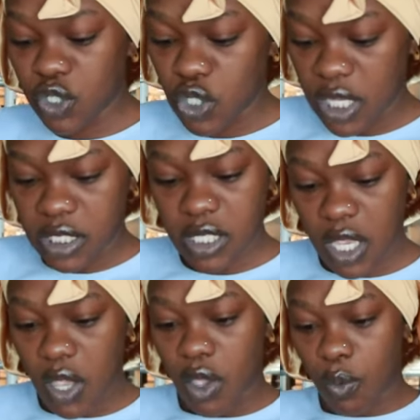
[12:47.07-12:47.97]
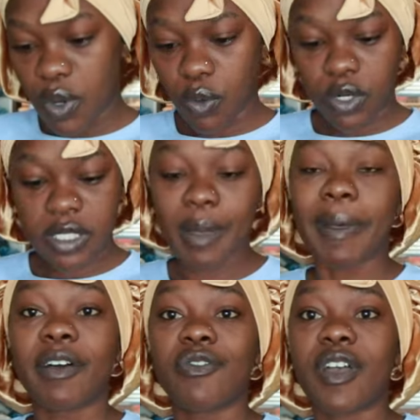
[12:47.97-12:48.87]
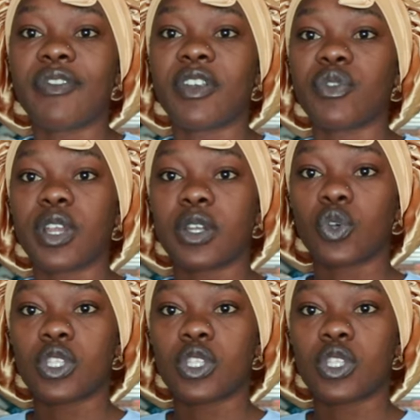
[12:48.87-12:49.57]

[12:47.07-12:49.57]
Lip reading: Just when orders about 500,